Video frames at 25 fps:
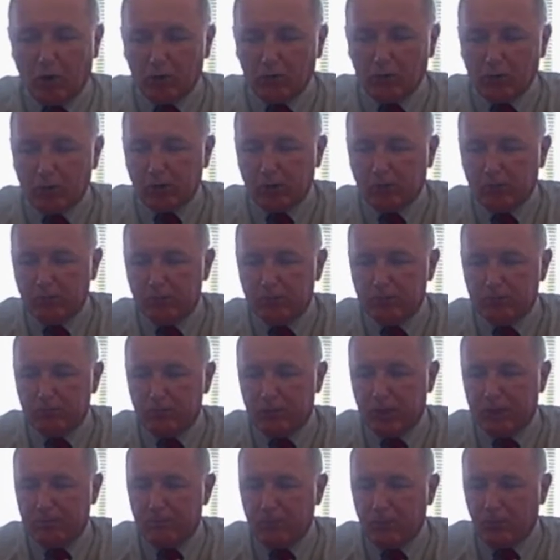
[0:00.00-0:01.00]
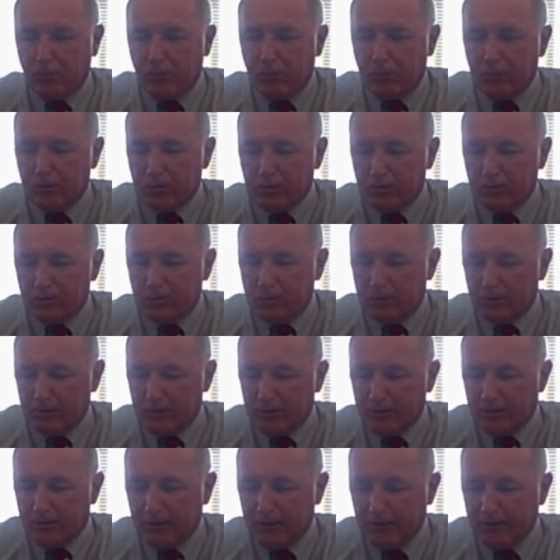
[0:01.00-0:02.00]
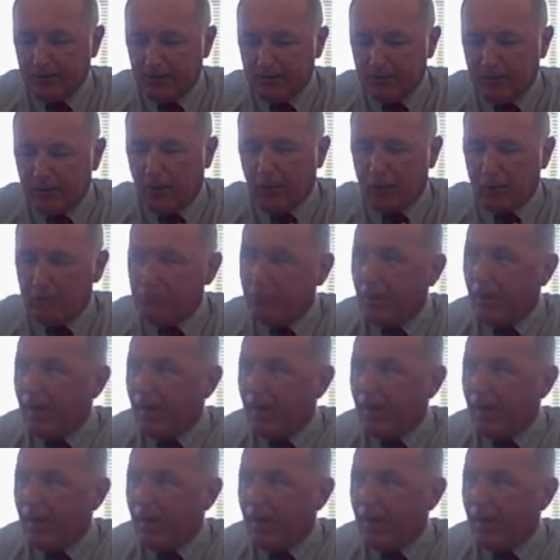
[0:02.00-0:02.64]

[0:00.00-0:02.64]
recruit people with with